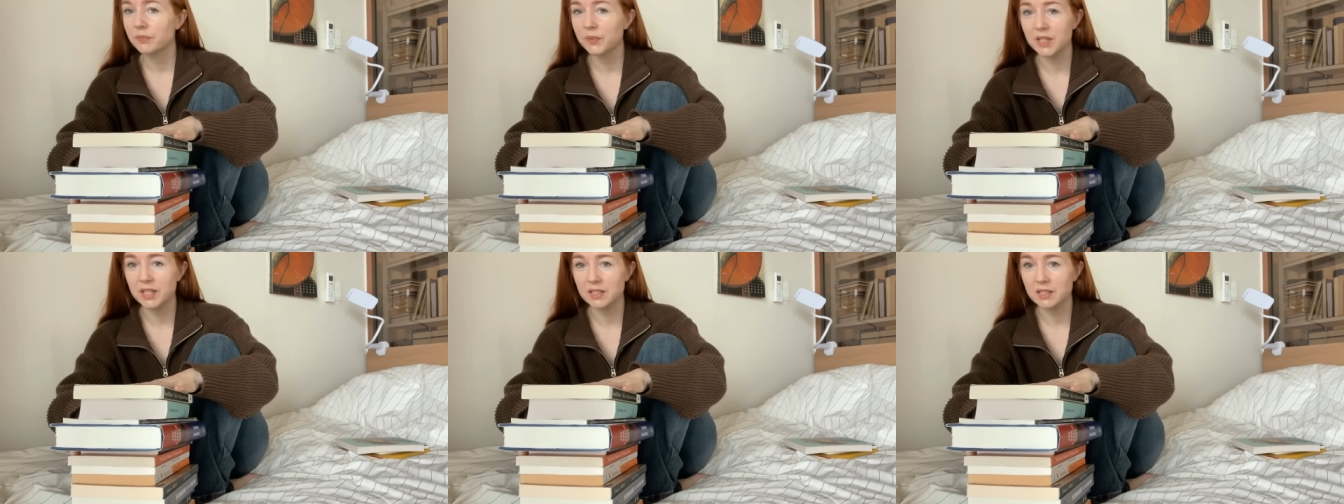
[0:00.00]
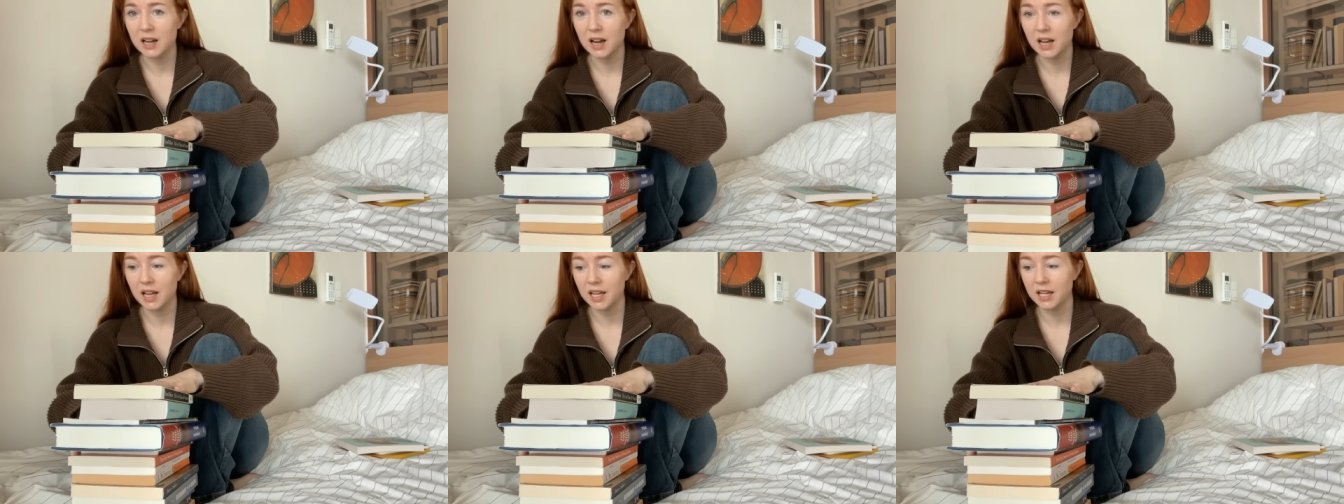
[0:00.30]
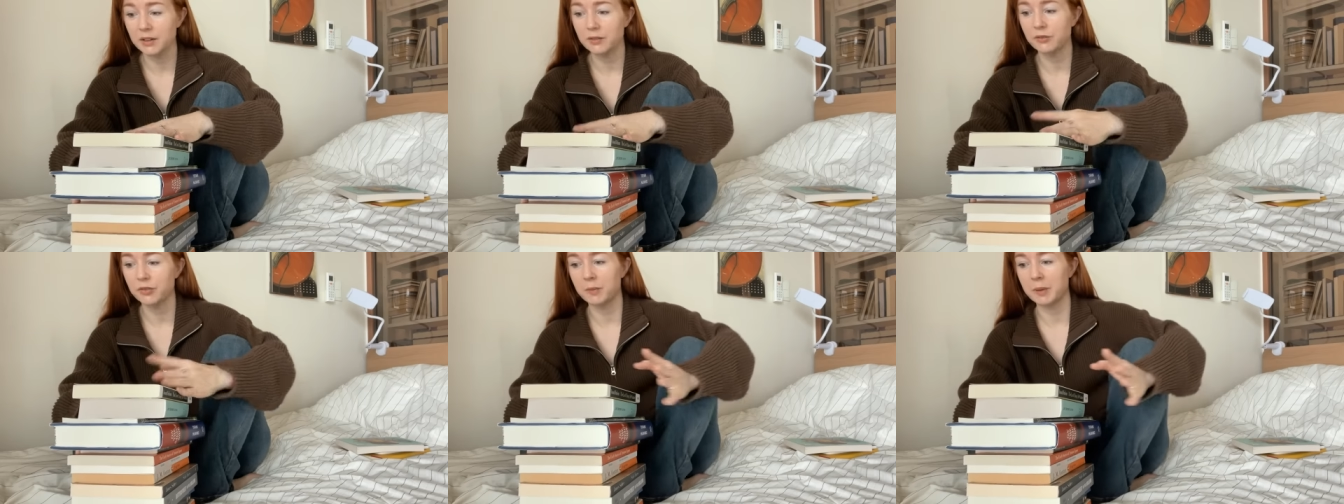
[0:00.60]
is not
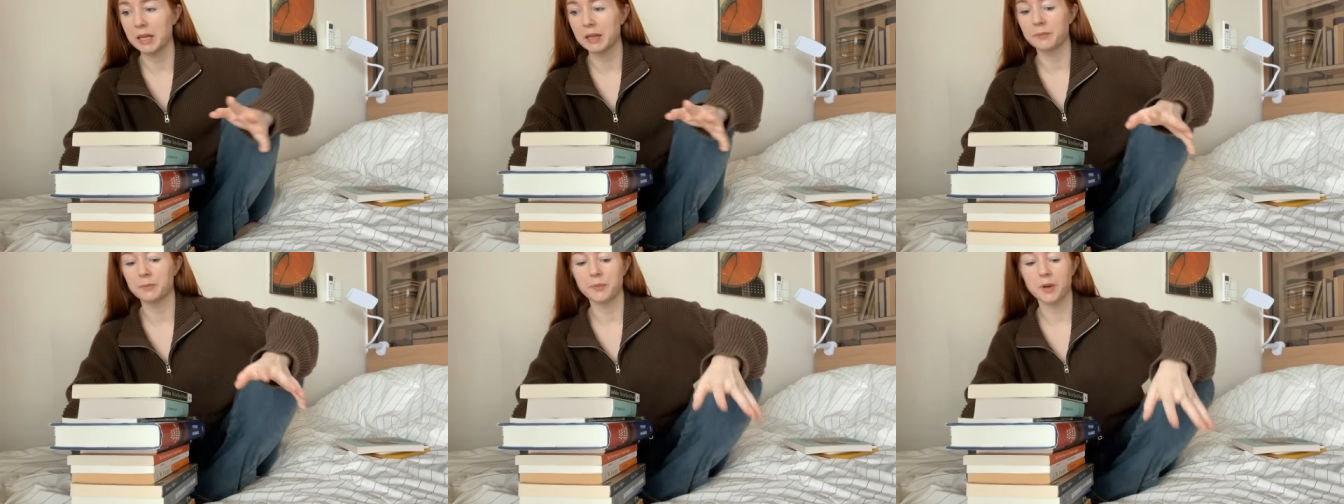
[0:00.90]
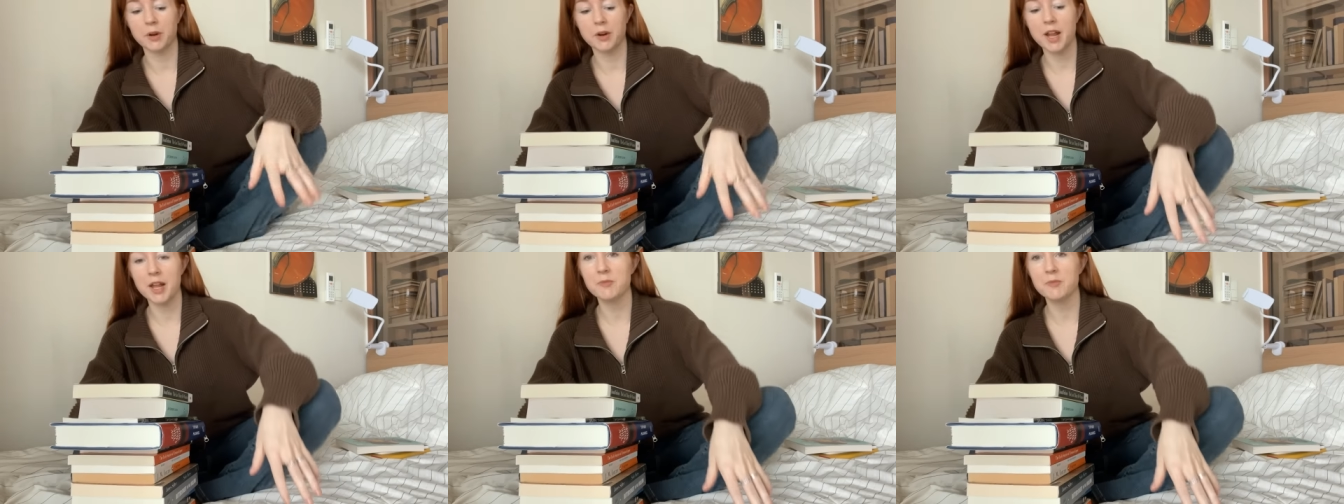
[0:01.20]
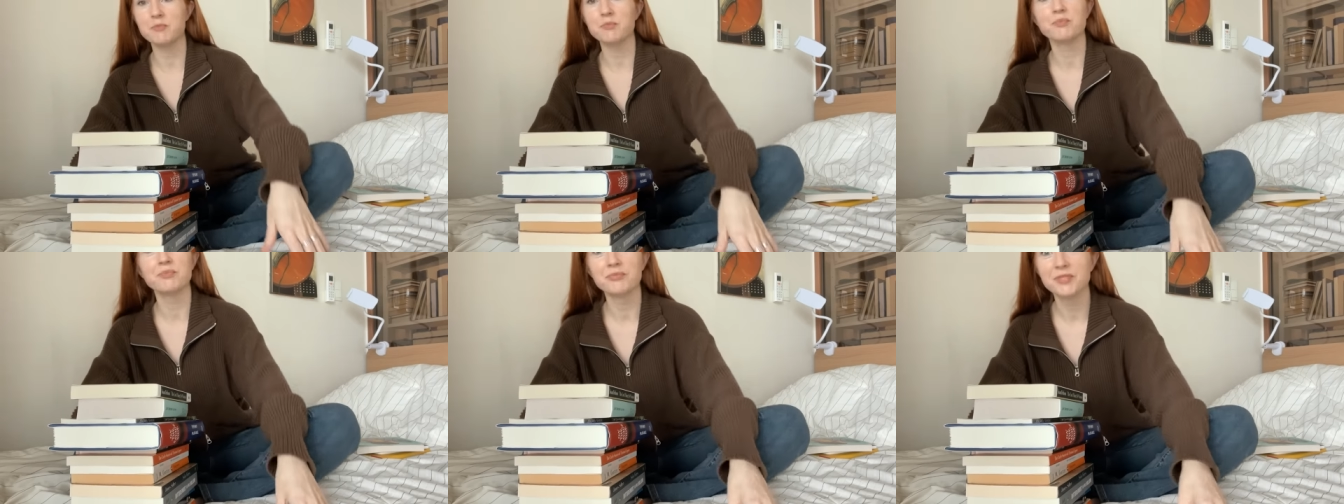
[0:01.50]
it for me. All
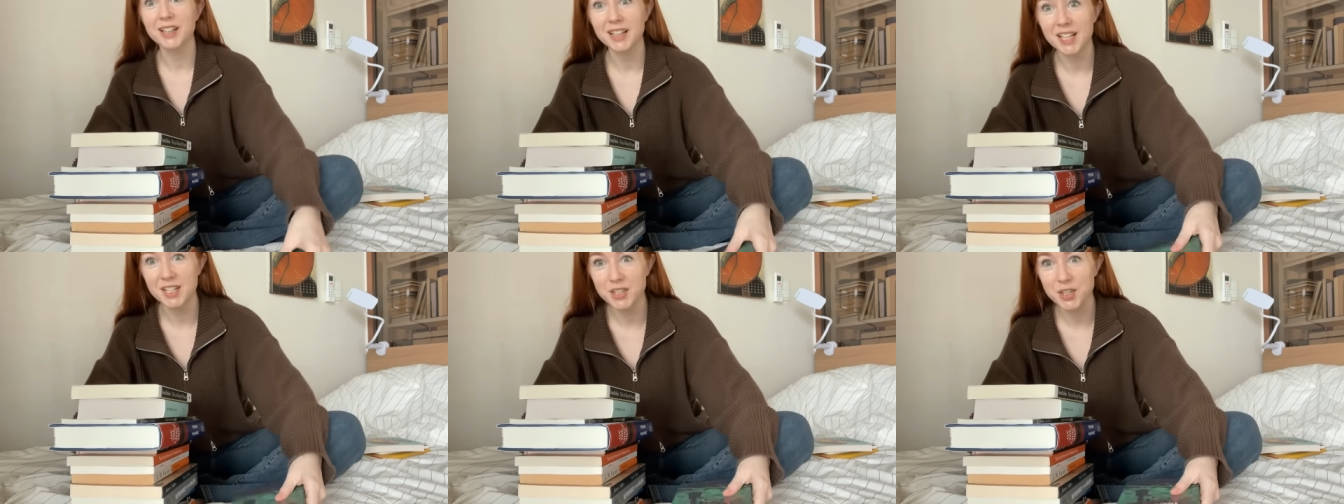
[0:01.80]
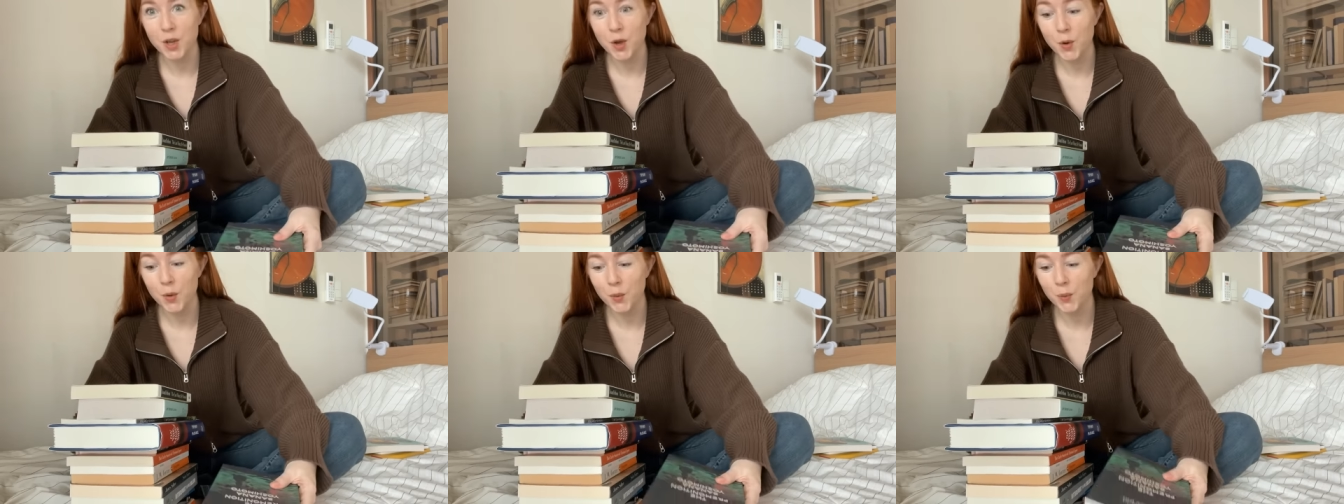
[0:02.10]
right, let's go.